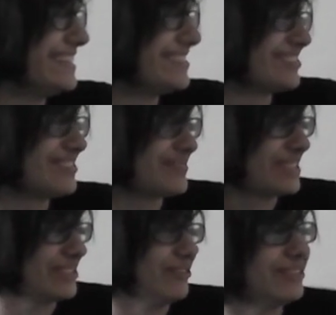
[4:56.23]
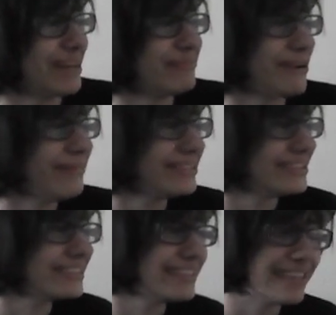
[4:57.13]
Truth be told, I'm probably
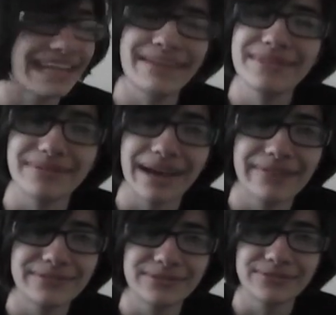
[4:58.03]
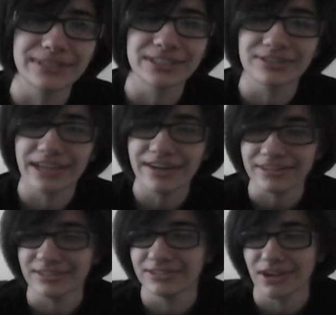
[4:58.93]
just going to name them after fictional
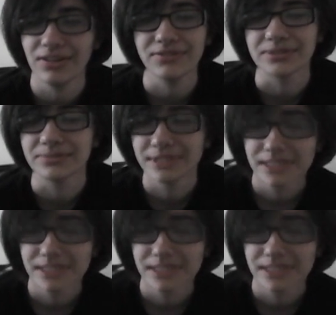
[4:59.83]
characters, all of them.